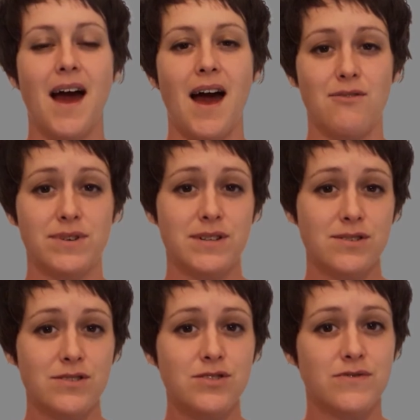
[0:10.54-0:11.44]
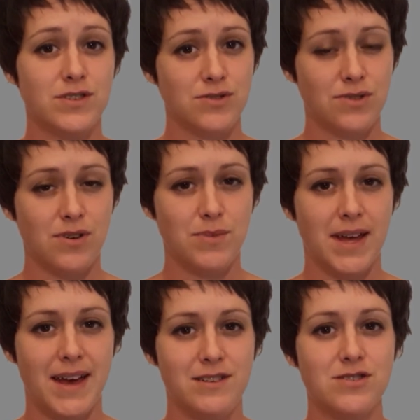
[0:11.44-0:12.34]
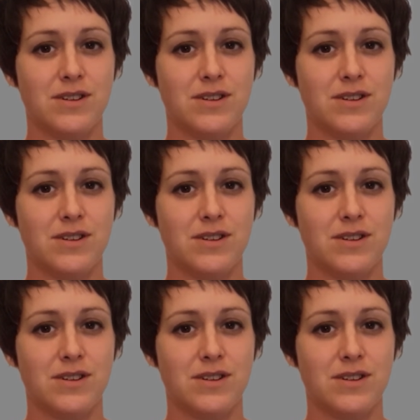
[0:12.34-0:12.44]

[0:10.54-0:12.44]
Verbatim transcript: I research visual communication